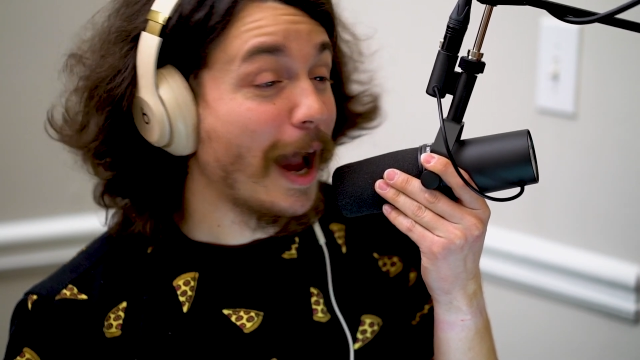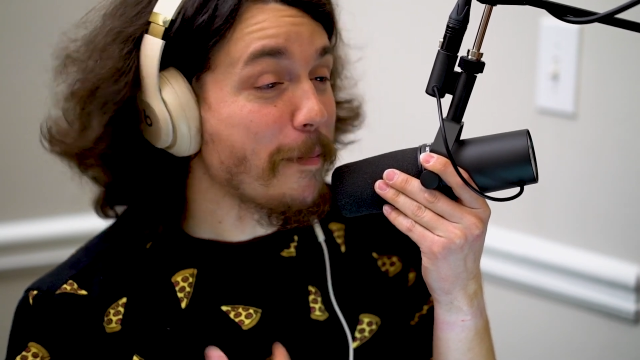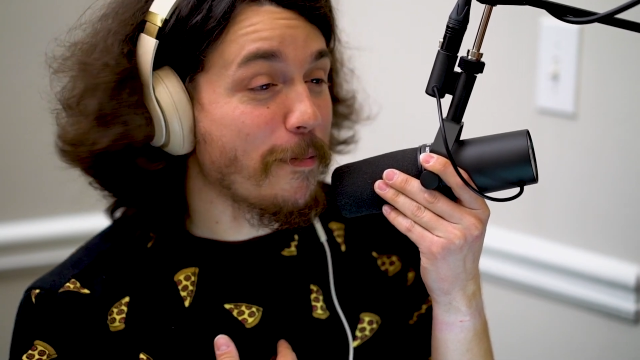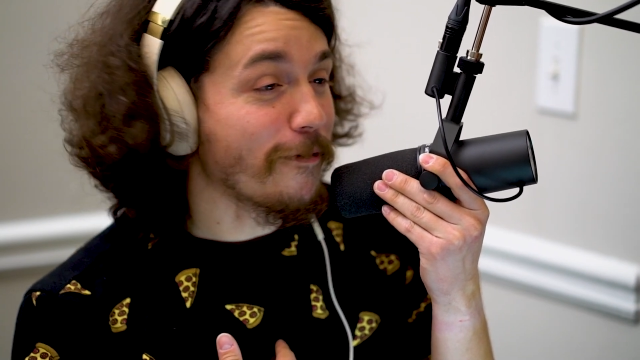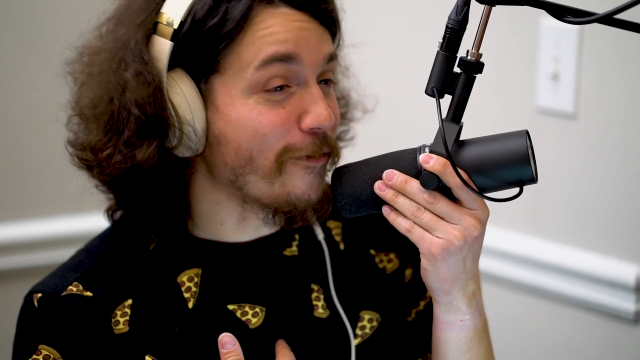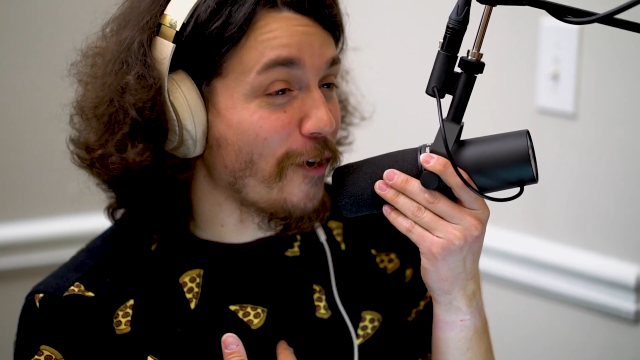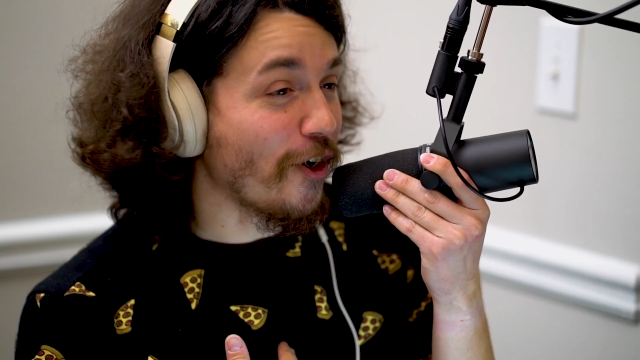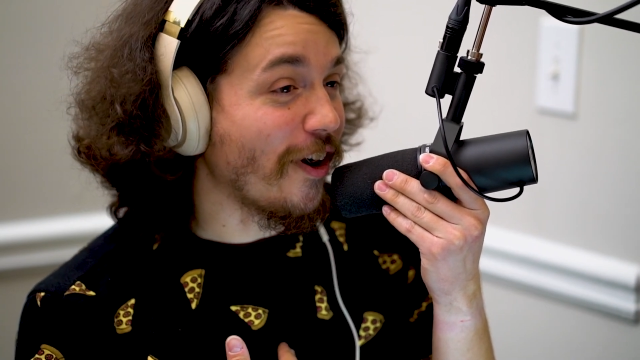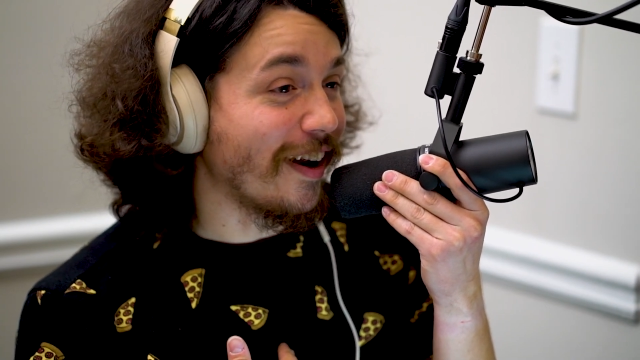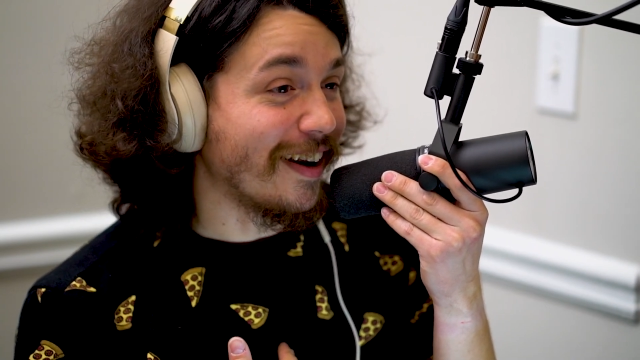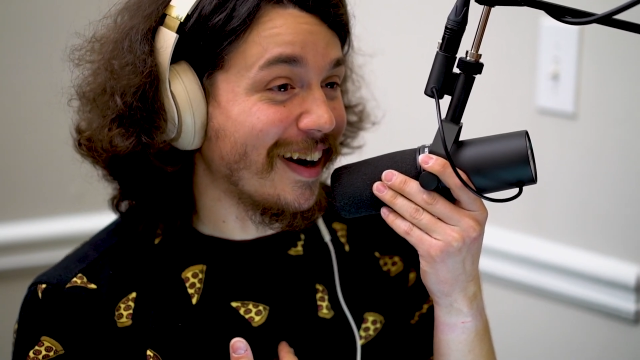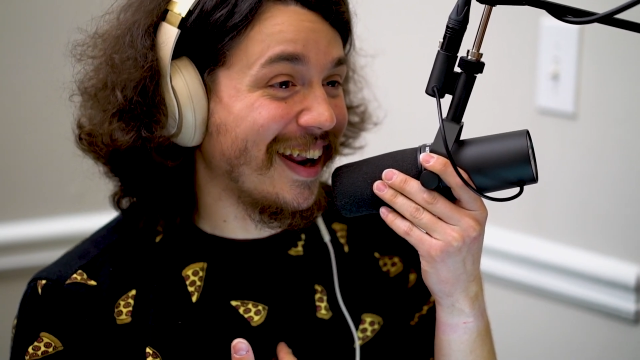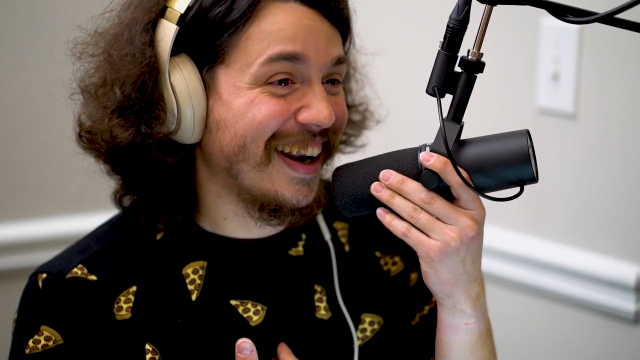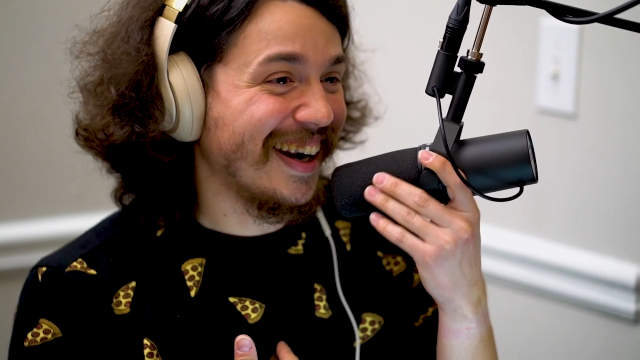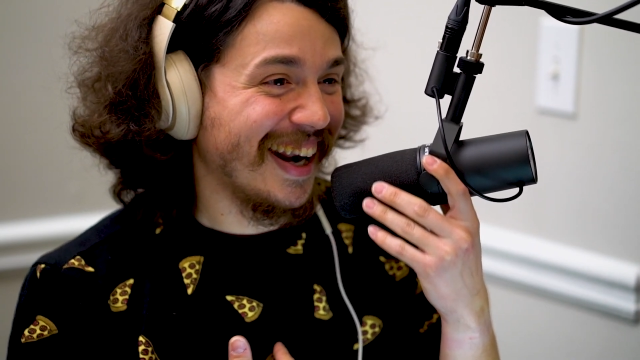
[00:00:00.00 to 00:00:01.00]
I prefer it.
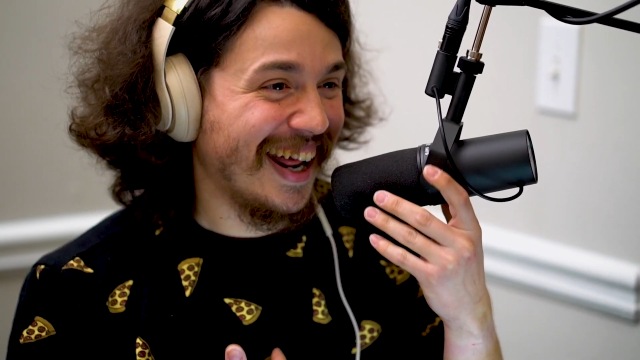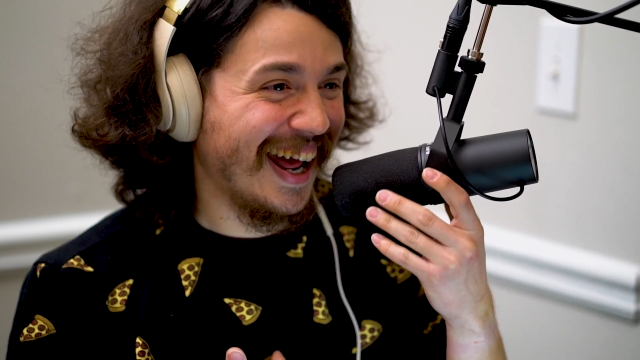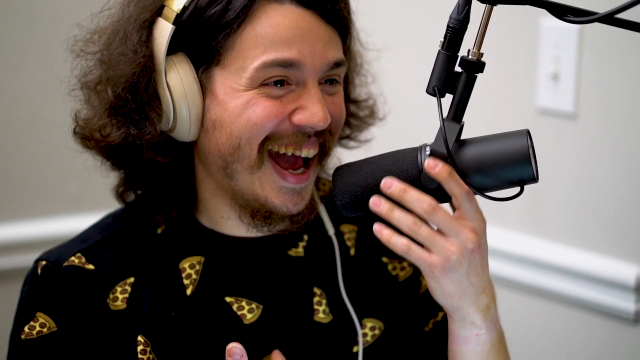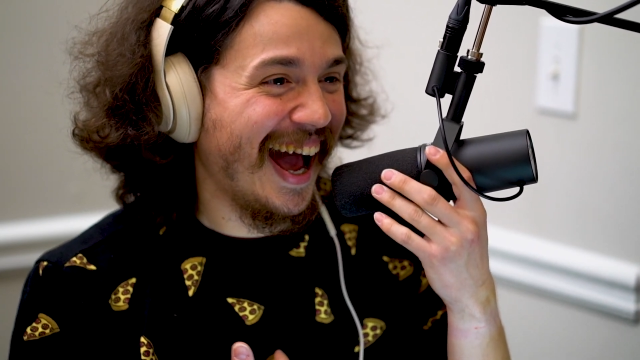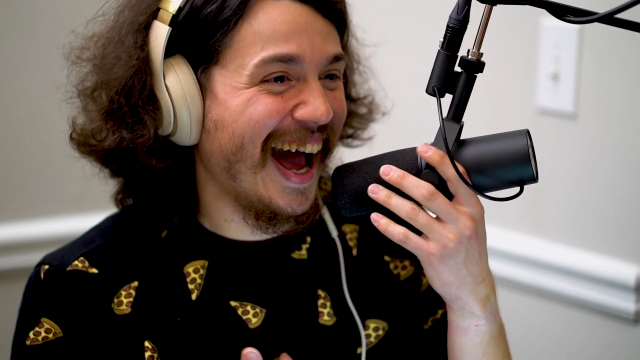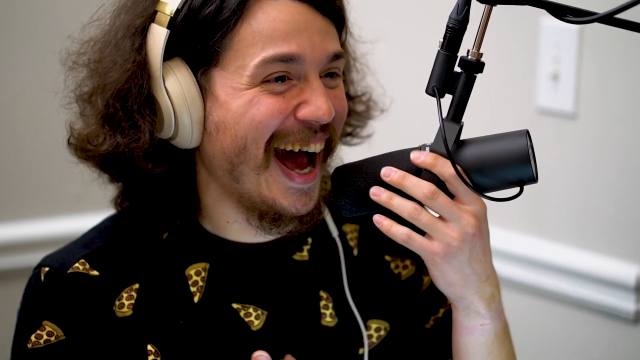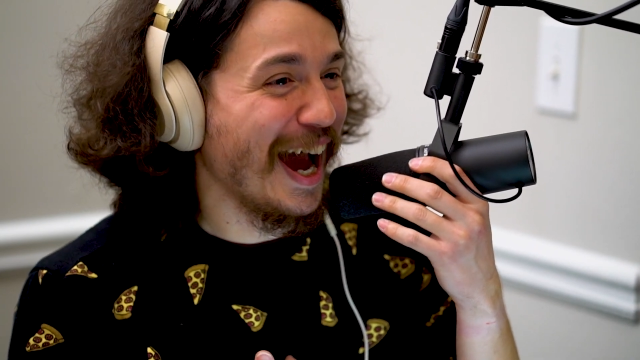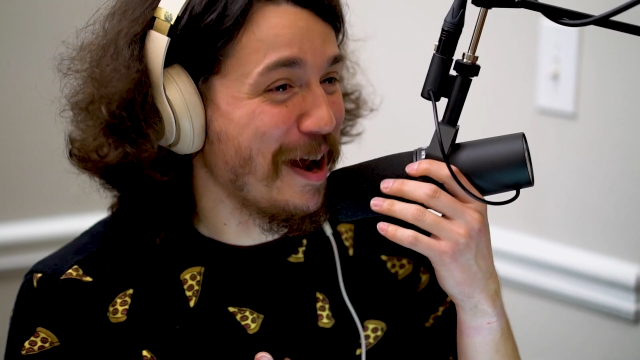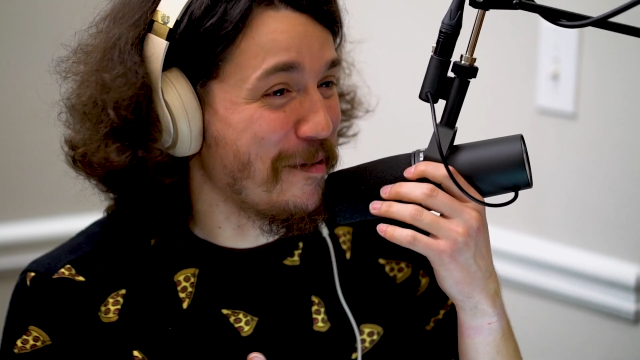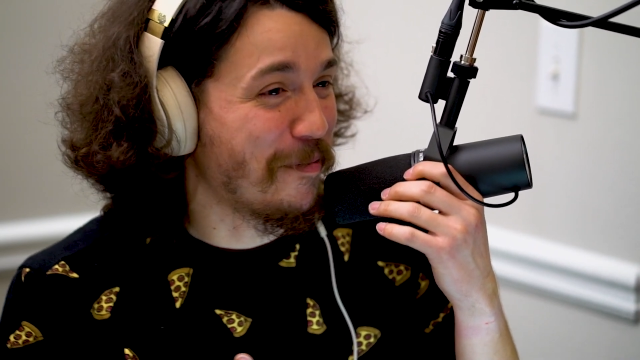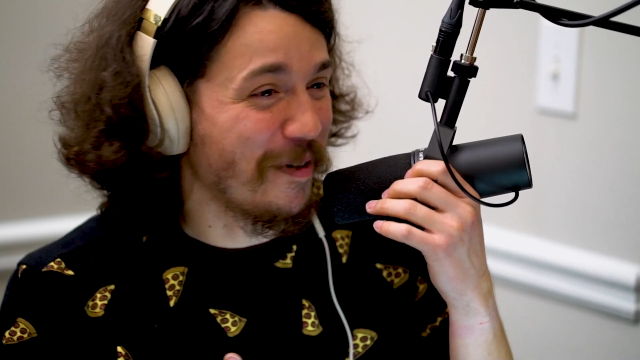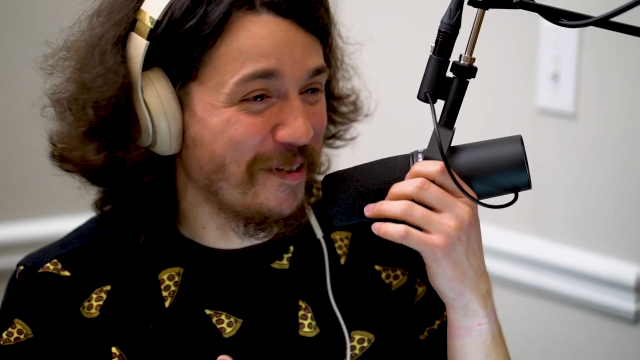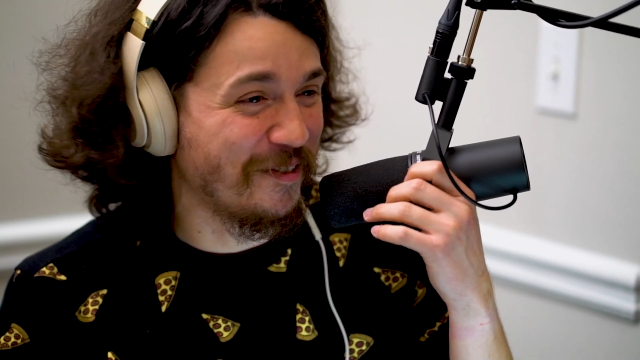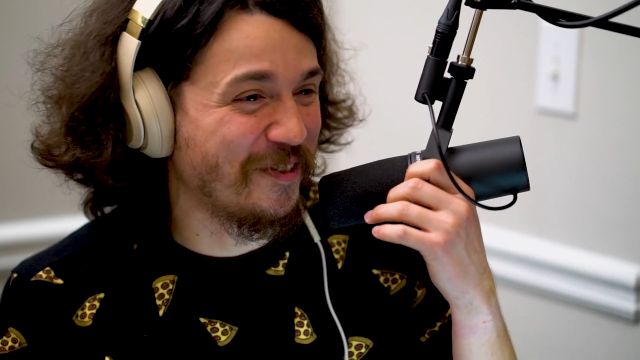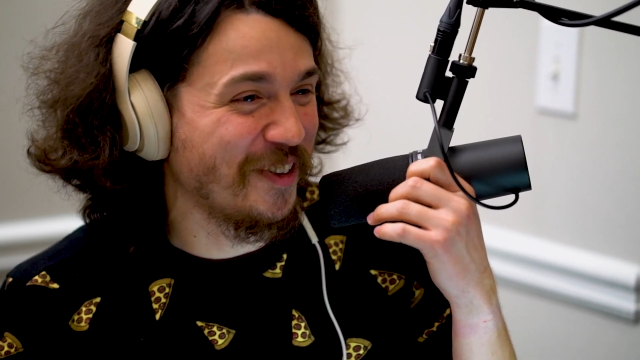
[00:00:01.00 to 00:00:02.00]
I
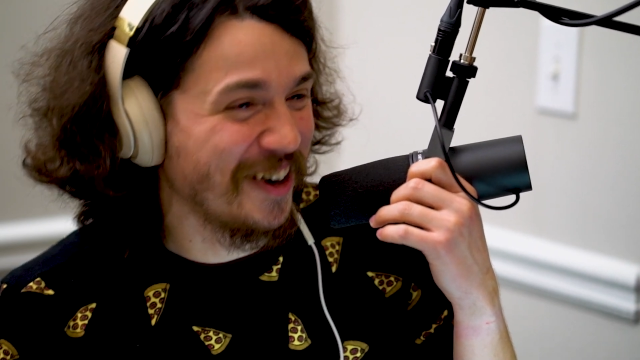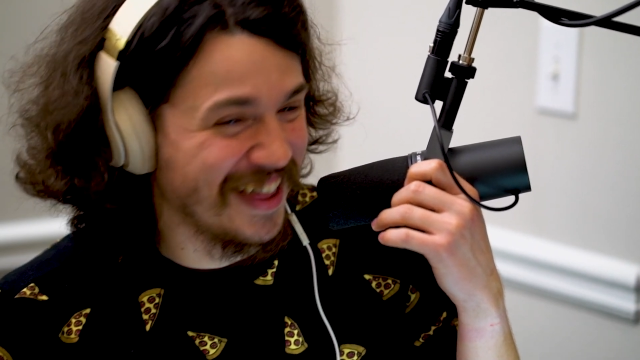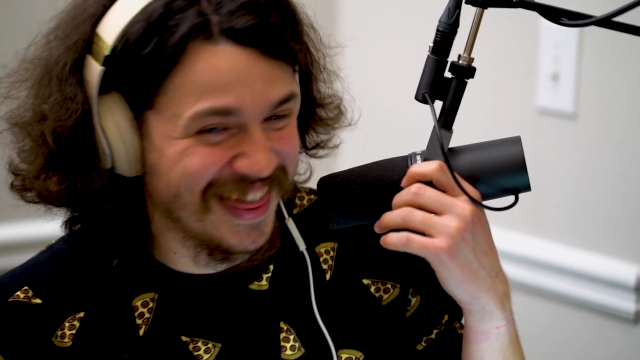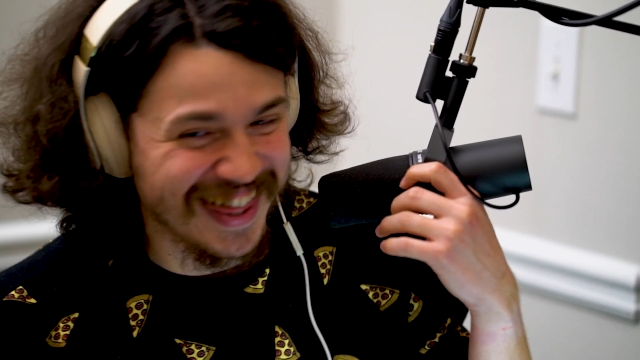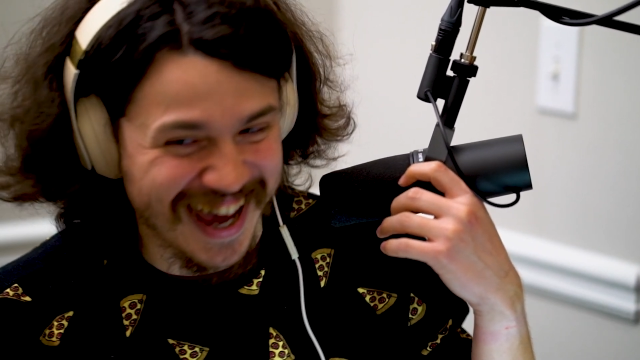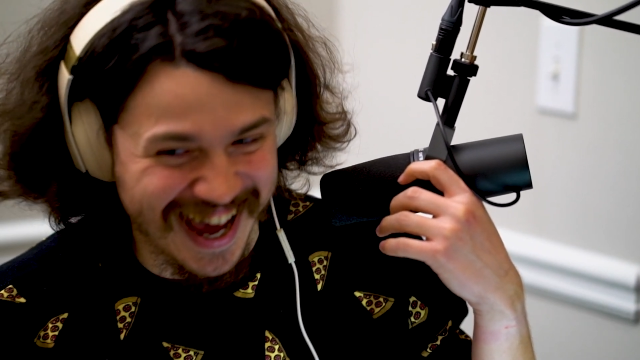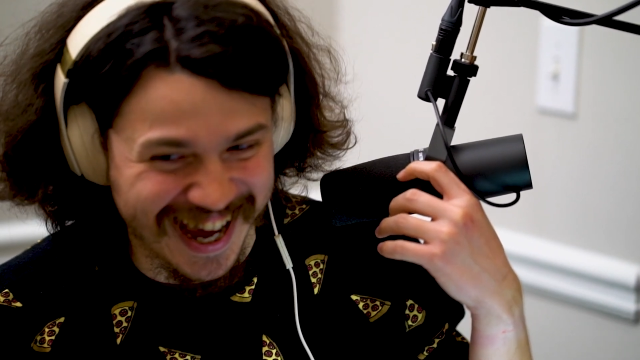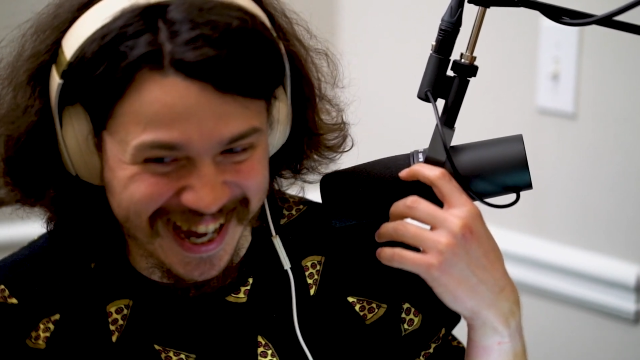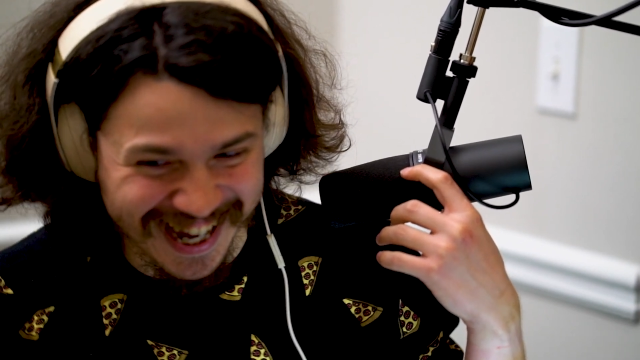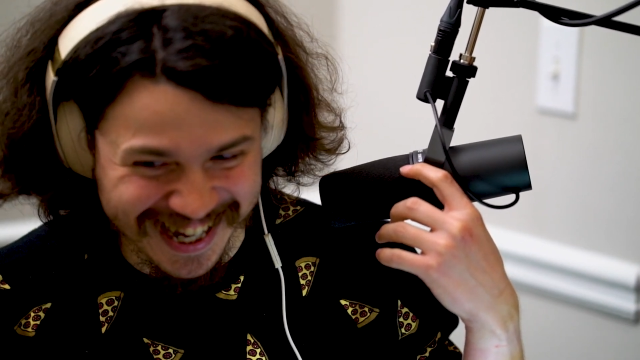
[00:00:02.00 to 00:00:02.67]
prefer that.